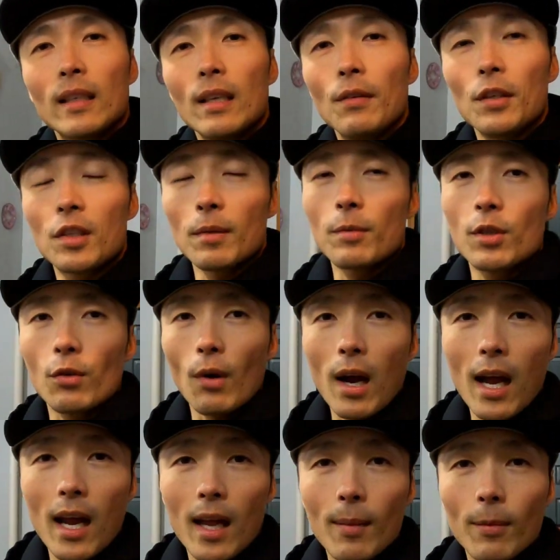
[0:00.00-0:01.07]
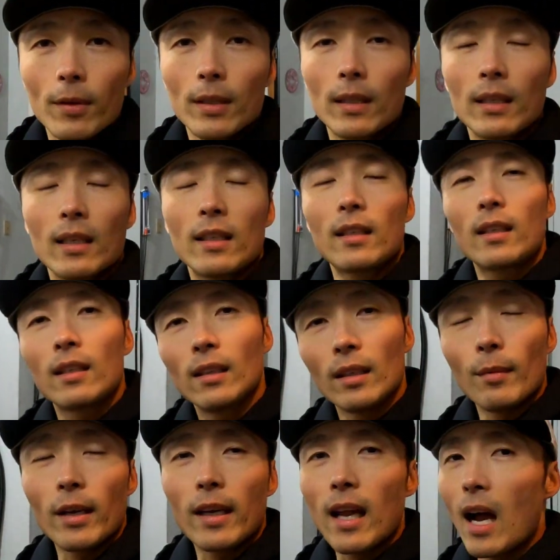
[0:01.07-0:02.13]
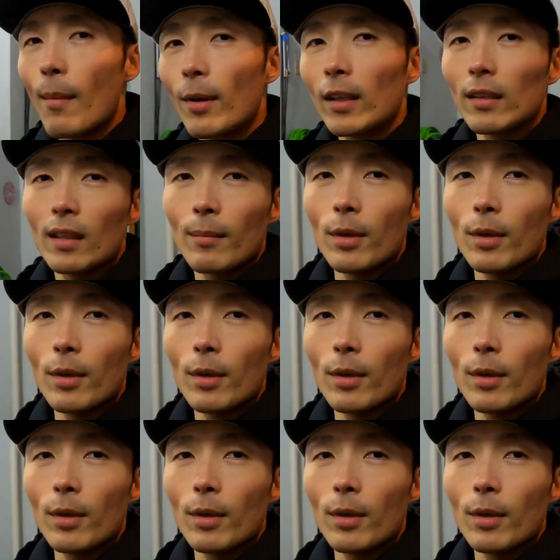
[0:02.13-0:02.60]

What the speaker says: give it a subscribe, leave me a comment,